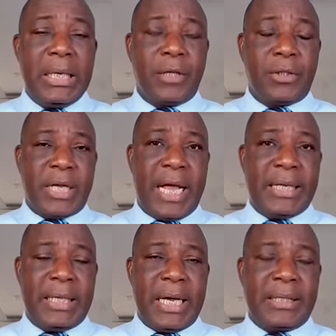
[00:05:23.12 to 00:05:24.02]
Now, today,
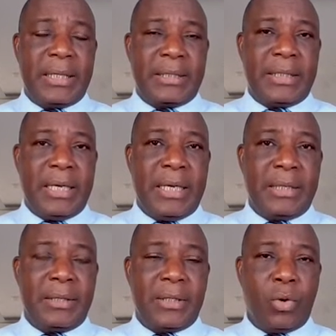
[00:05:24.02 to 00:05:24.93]
the SEC
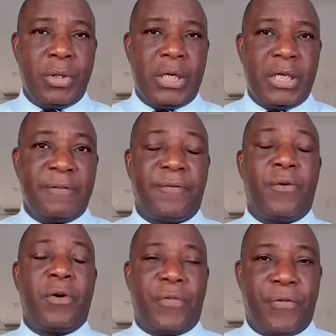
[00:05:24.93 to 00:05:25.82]
is holding its
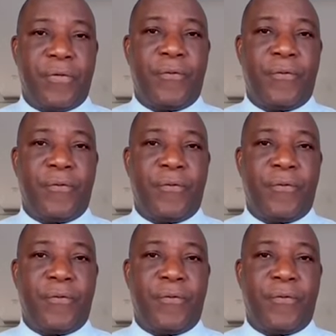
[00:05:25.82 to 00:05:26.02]
fourth